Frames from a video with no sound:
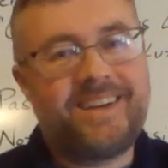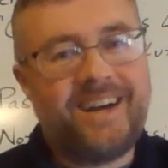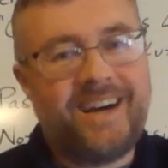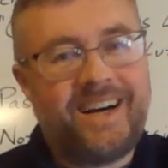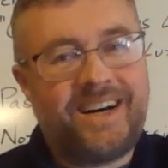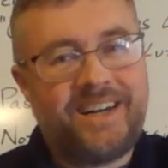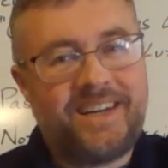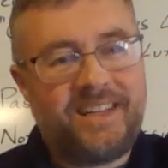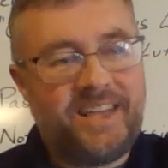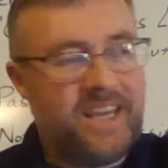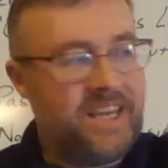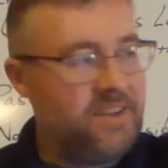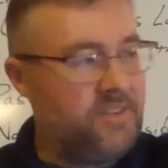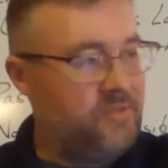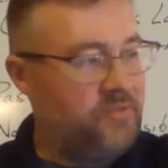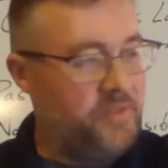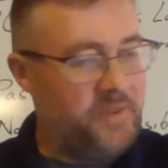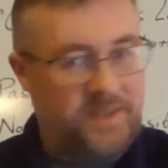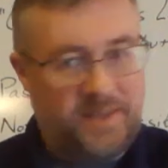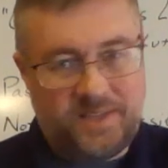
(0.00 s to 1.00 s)
God
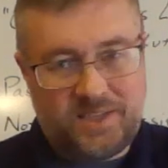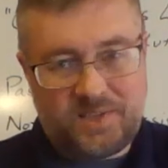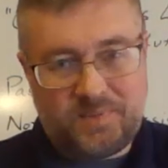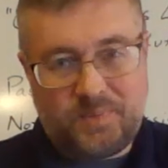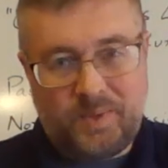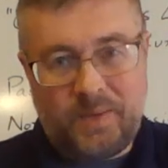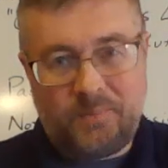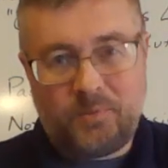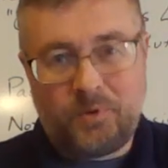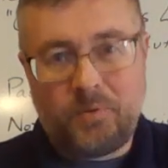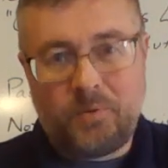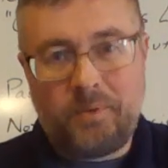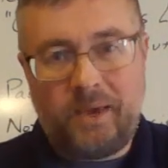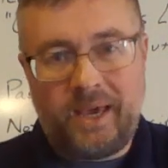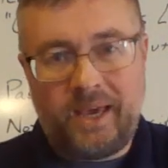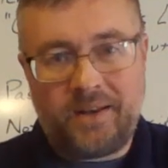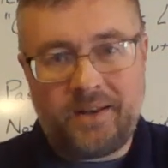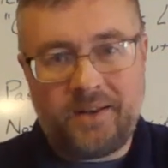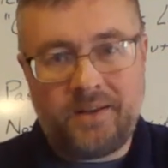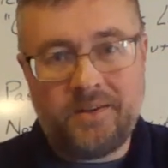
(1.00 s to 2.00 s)
gave his people
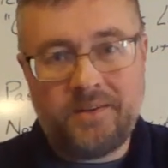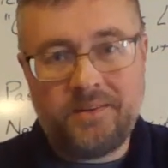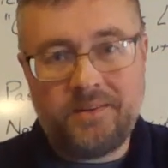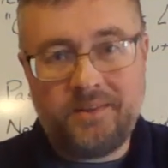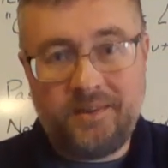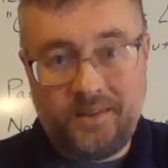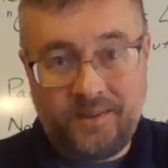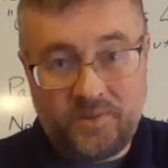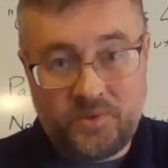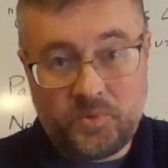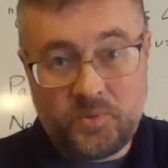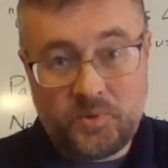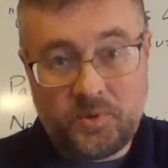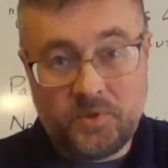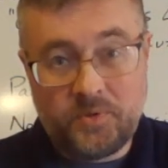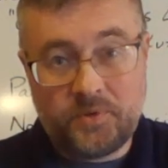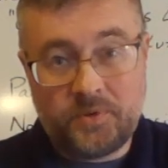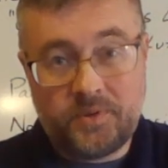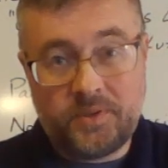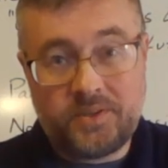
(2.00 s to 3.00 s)
manna in the
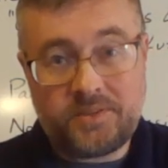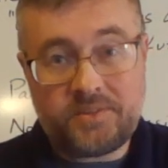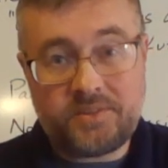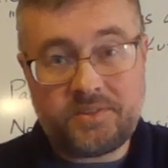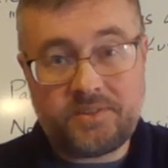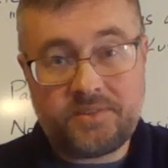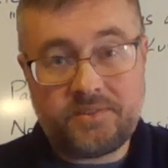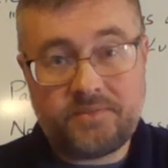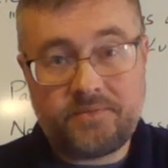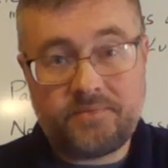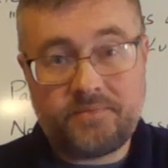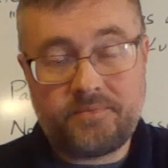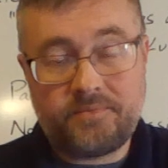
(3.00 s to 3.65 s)
wilderness.